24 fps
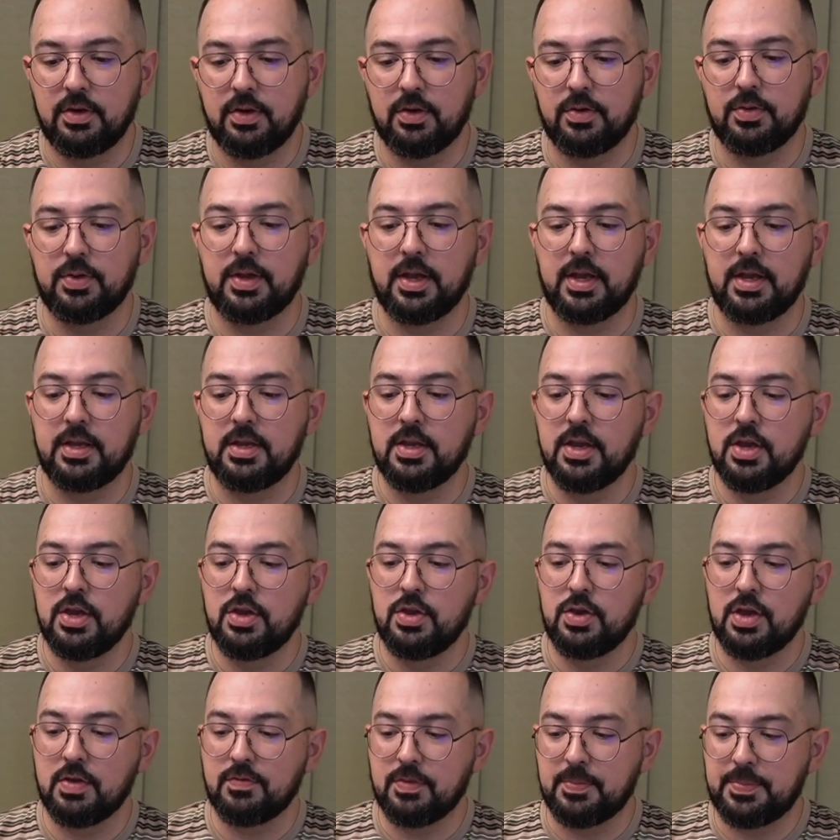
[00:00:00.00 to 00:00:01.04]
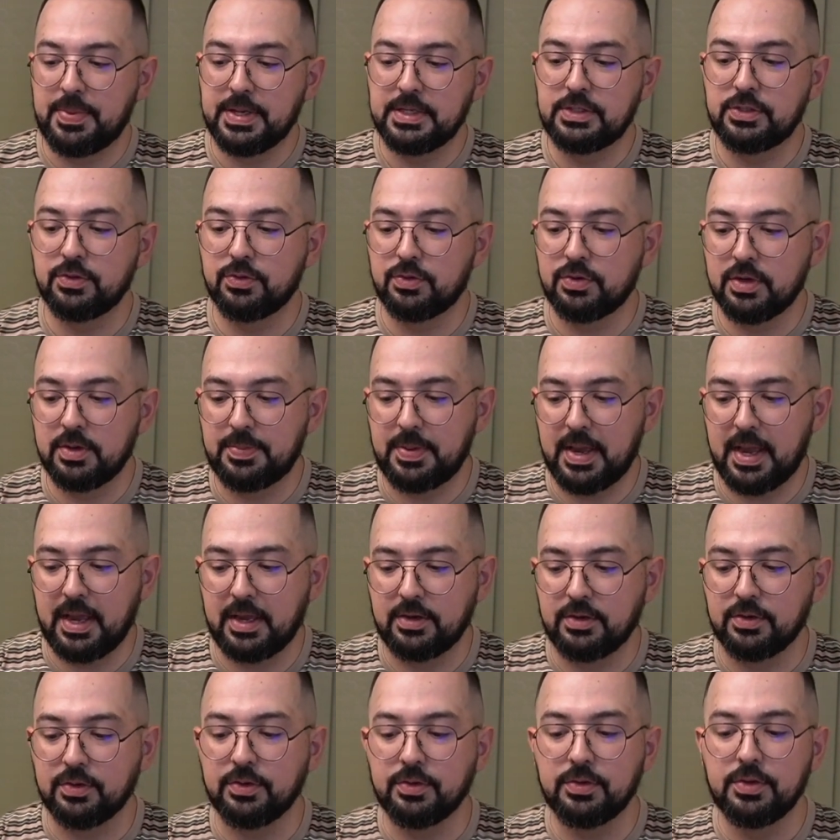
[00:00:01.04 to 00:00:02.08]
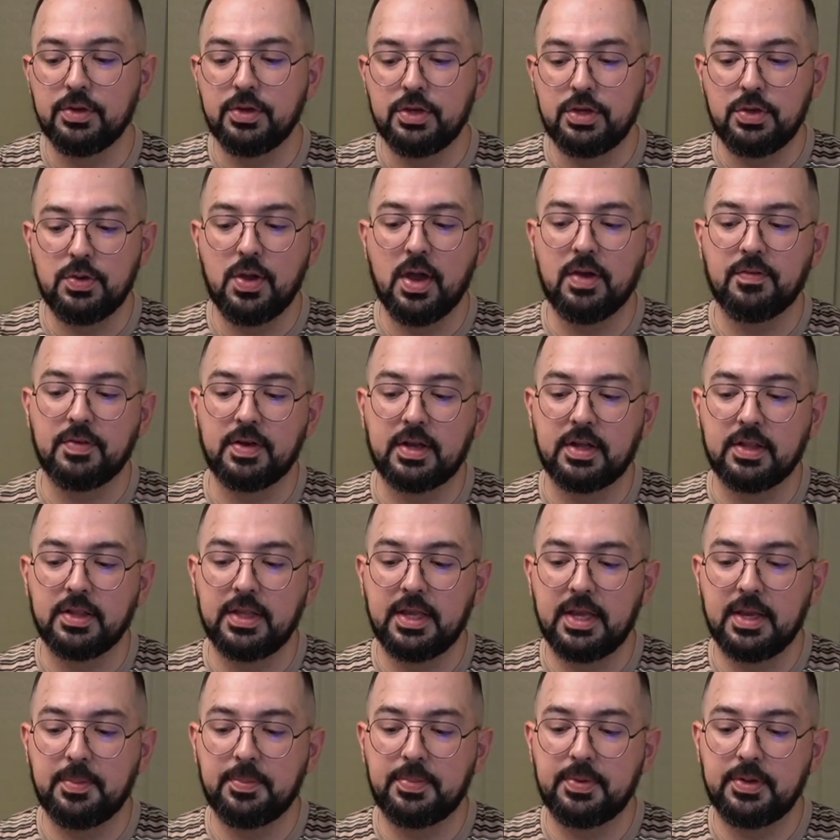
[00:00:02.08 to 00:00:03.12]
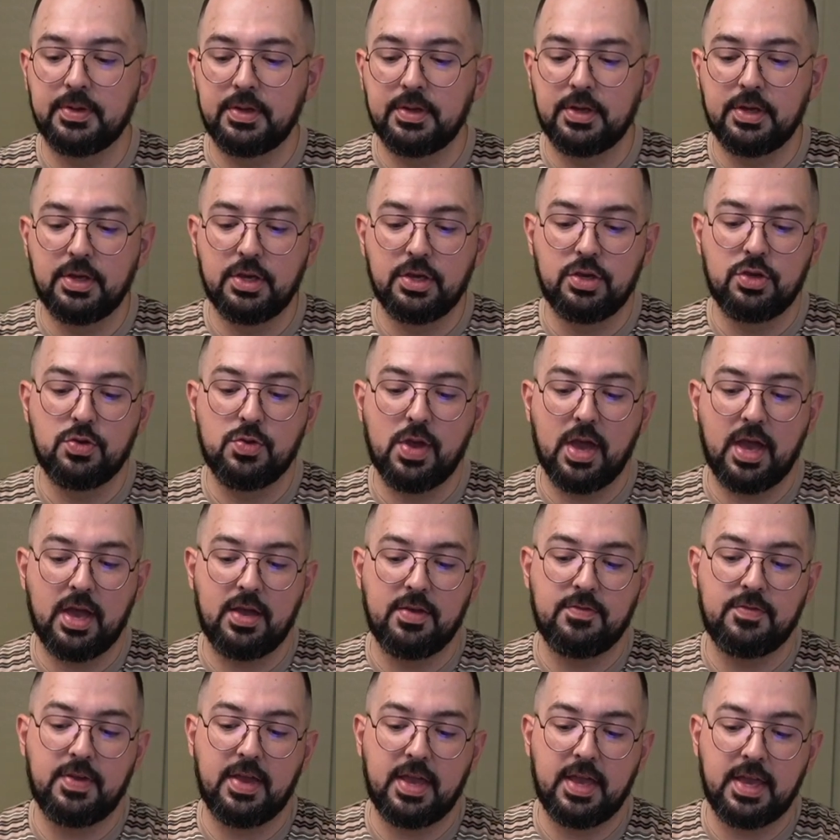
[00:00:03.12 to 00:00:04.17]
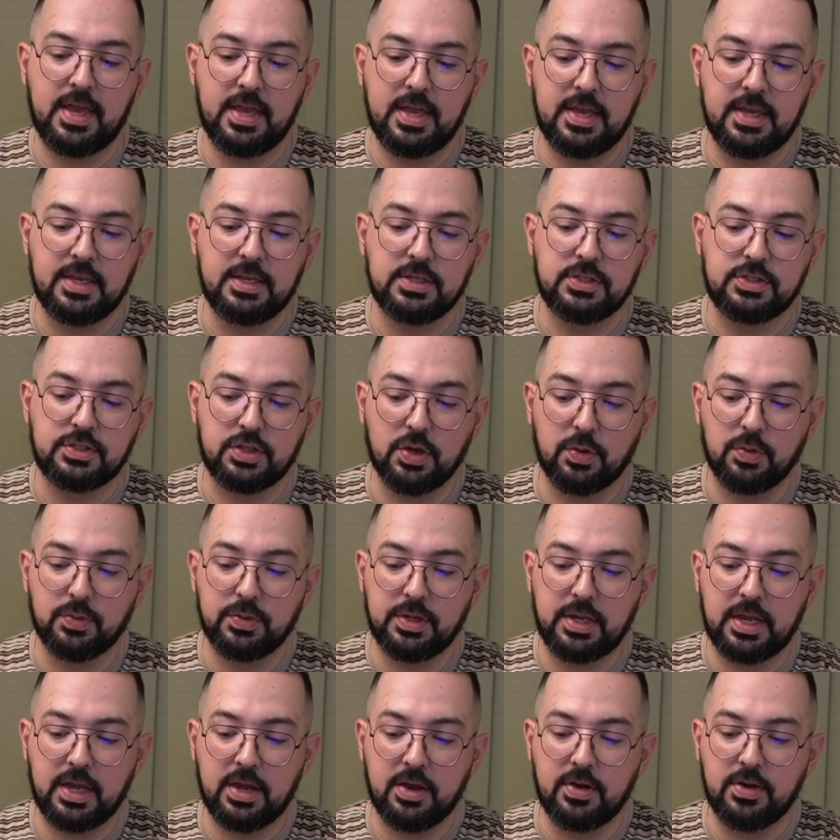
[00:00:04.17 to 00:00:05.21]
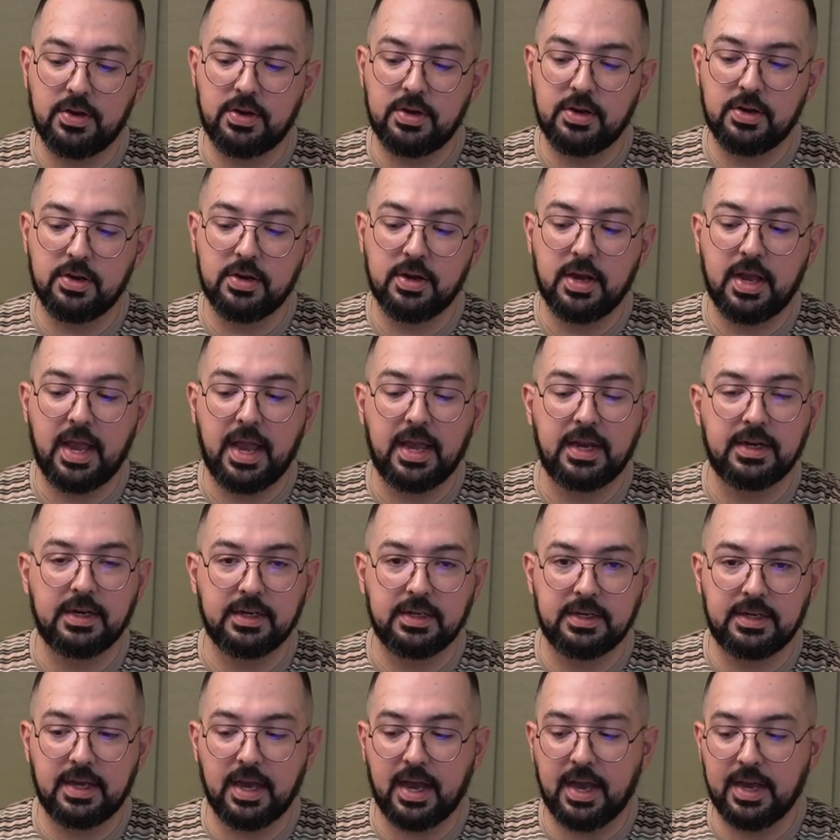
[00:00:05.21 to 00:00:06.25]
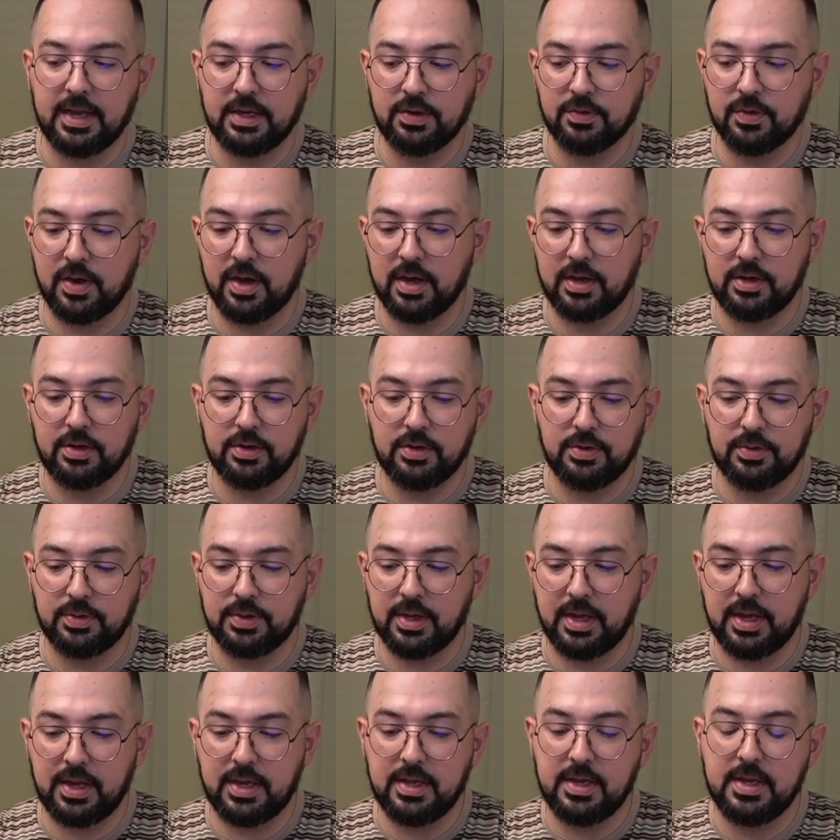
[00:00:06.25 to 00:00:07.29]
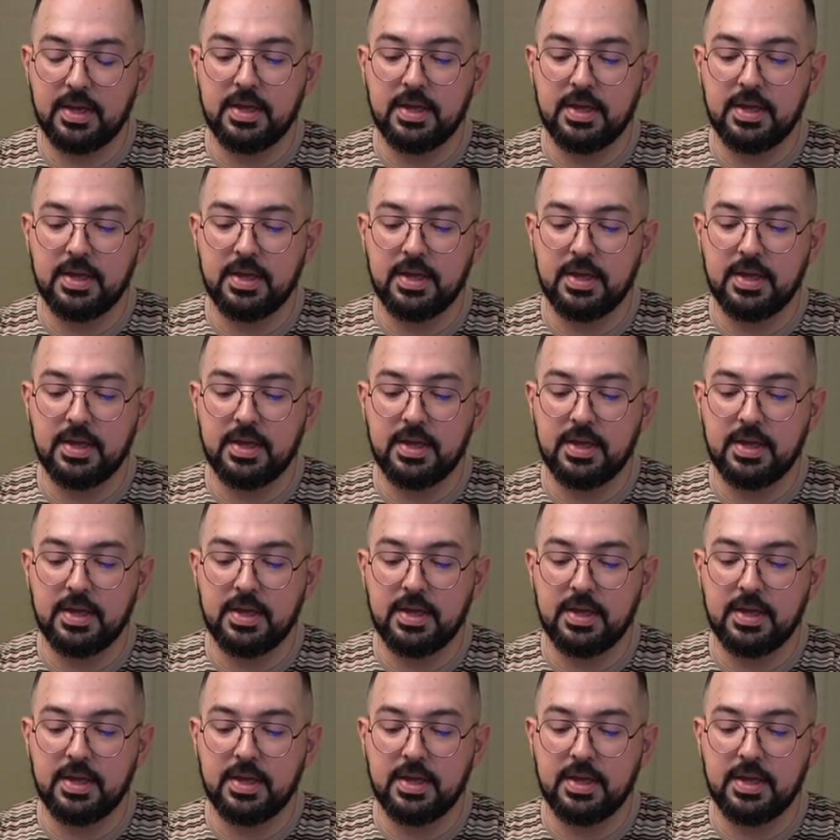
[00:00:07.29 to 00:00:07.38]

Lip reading: Okay, you have a pistol grip handle, you have a clamp, you have a stone carrier and a guide rod, okay?